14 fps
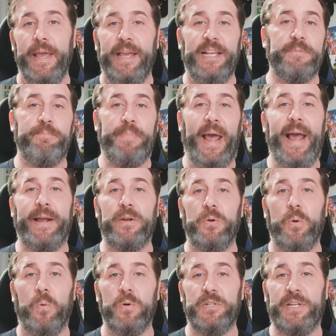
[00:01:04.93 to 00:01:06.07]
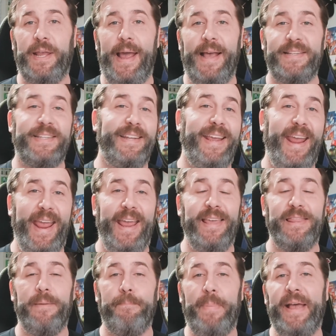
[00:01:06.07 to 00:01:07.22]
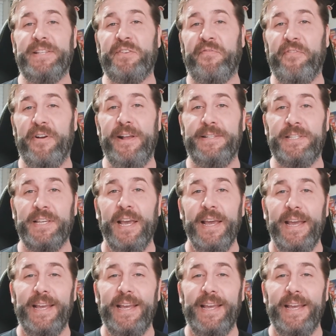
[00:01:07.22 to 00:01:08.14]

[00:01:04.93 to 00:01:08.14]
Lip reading: his back on Orange Cassidy and the Best Friends.